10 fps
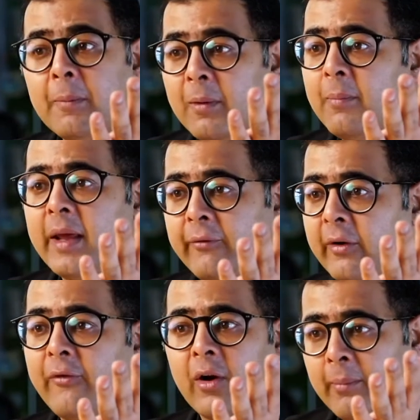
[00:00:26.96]
people
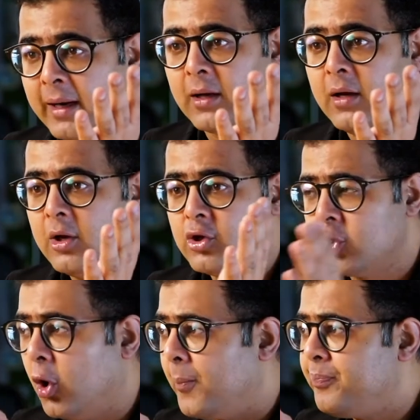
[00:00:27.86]
benefit from it.
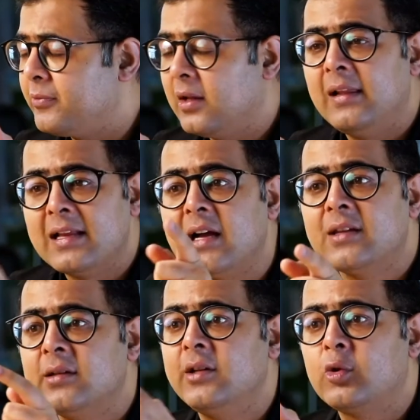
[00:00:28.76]
So let's
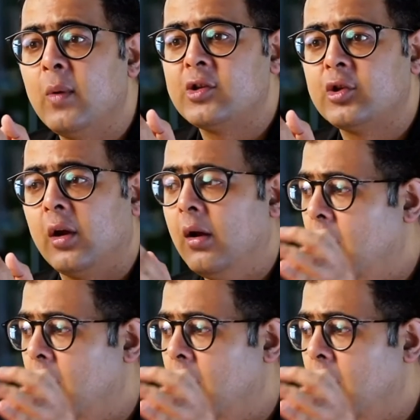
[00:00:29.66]
answer this question.